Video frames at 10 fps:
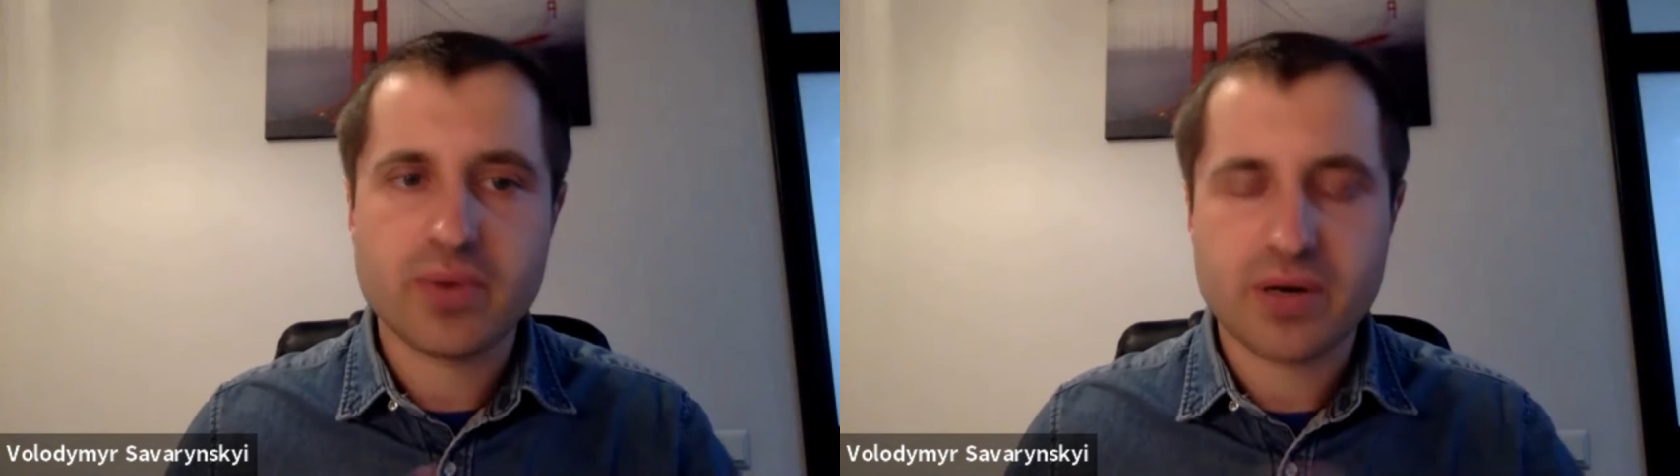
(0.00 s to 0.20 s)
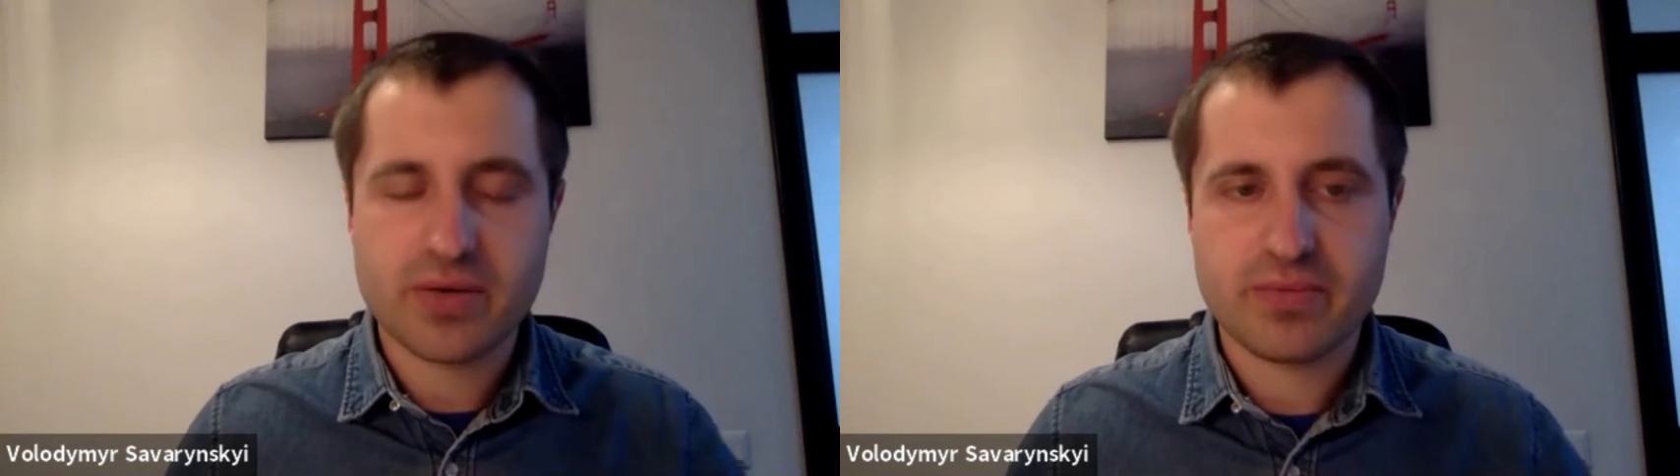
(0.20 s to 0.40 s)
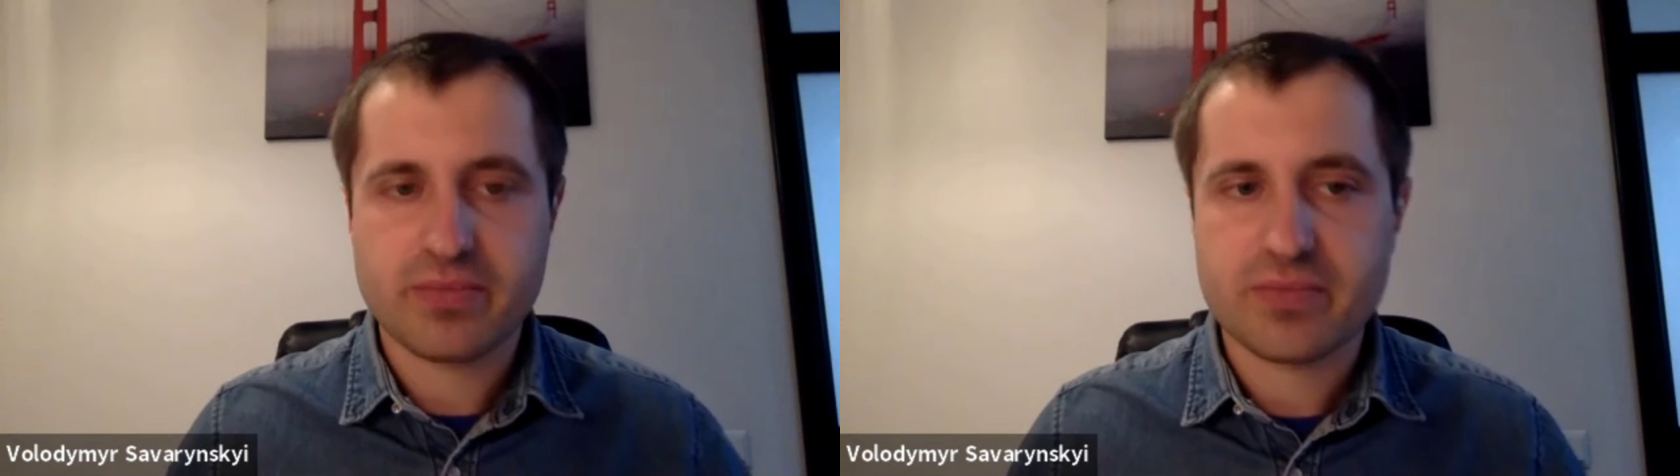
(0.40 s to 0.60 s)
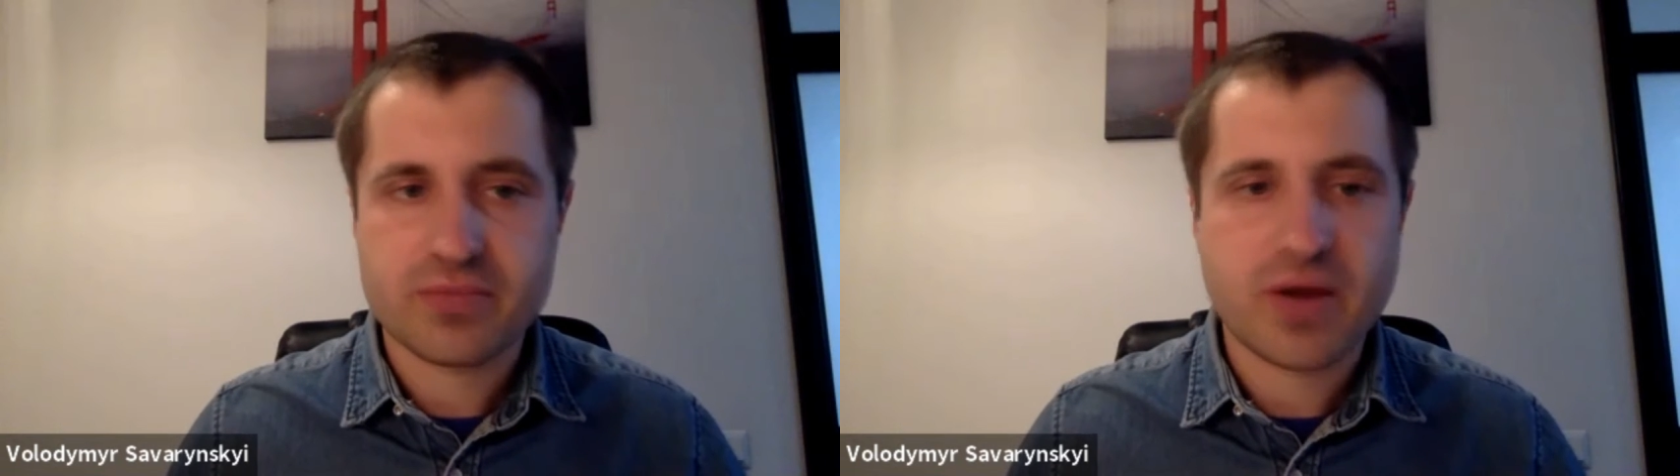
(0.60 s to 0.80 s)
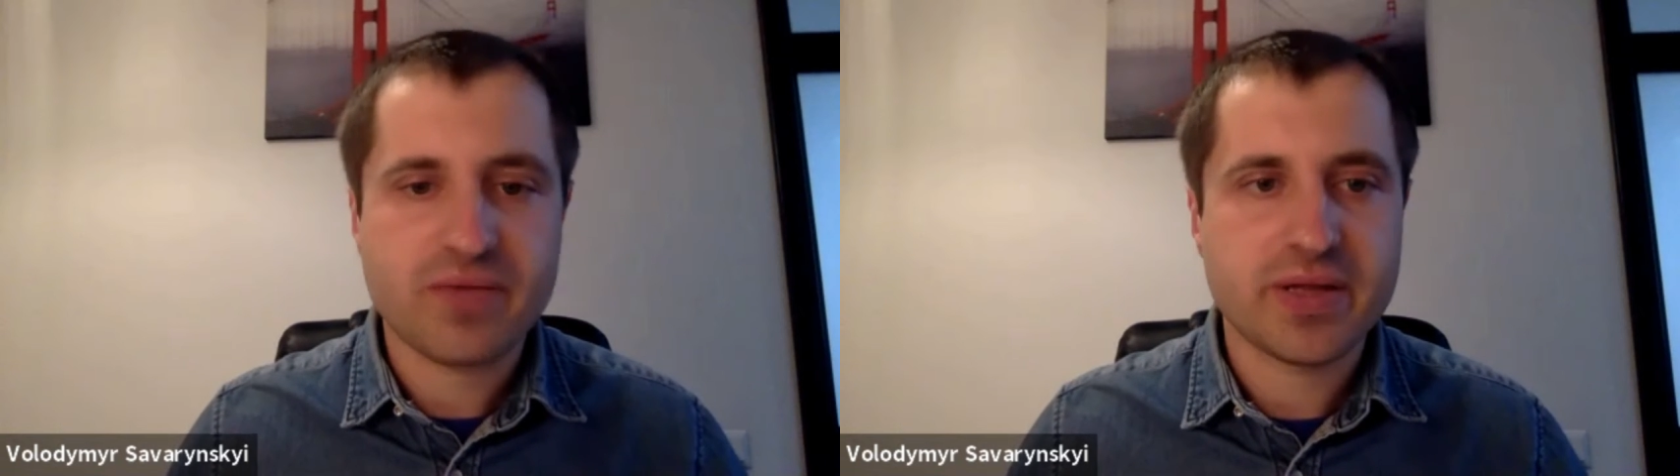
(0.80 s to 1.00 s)
were
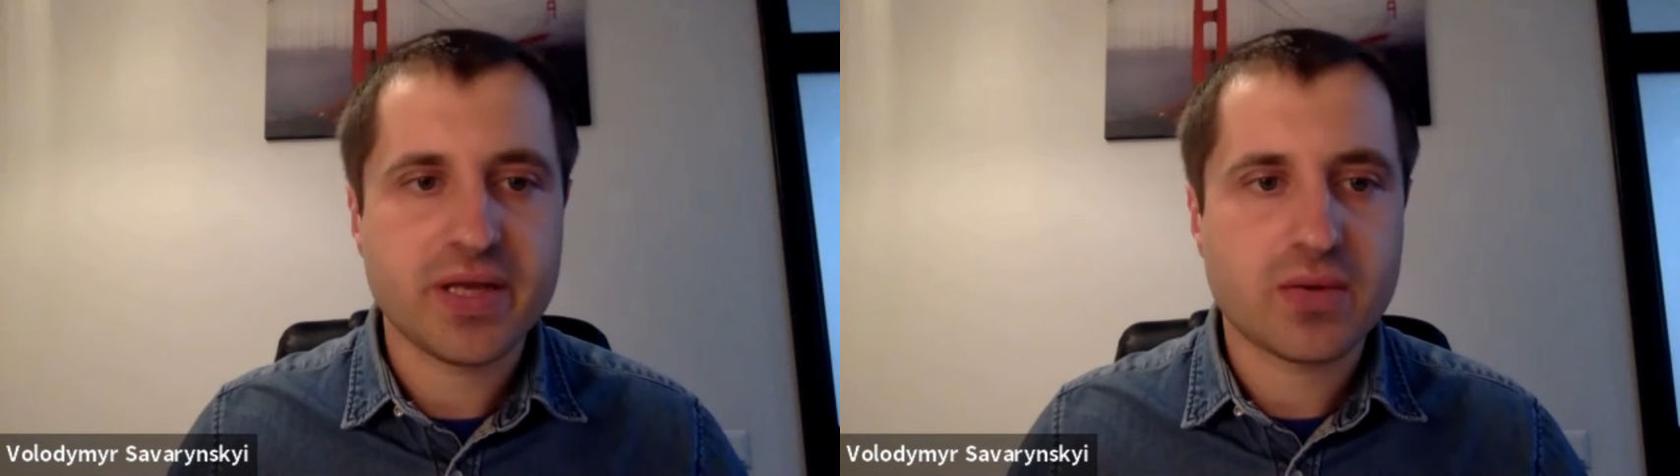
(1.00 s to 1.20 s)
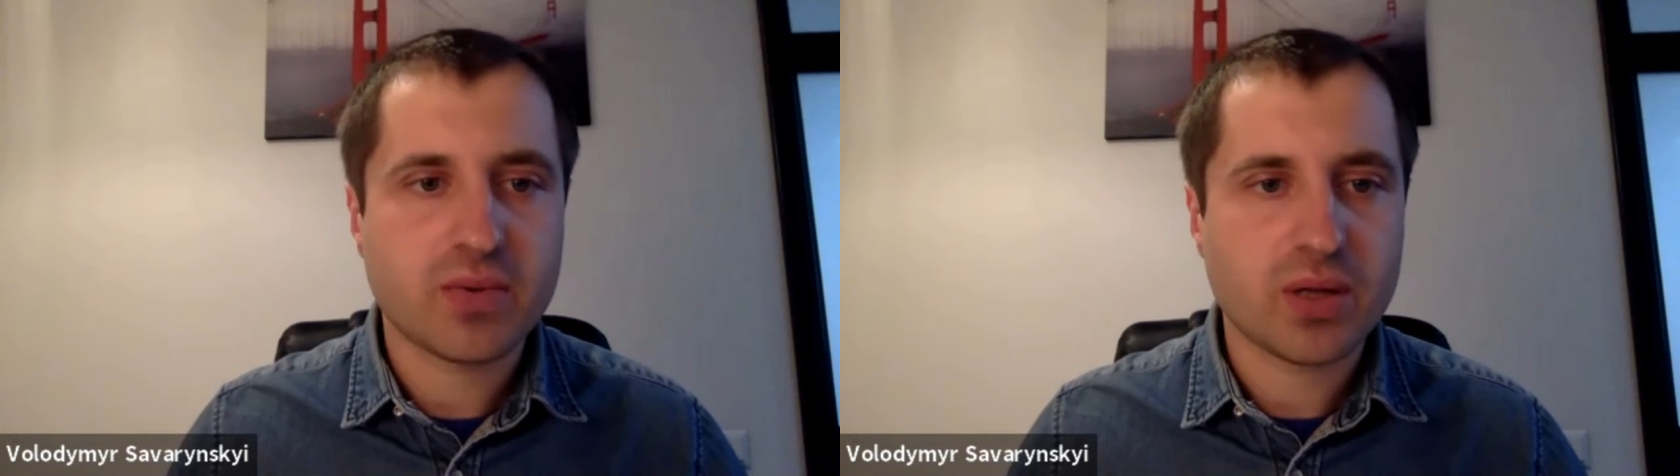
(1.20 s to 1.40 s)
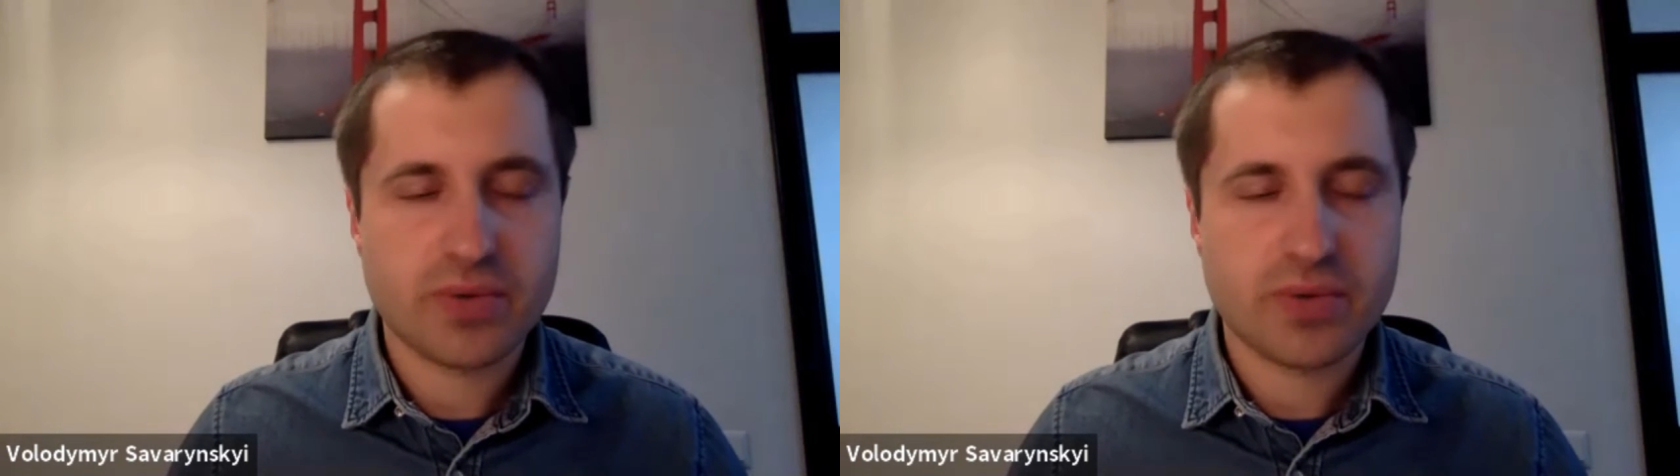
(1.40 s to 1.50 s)
roughly equal.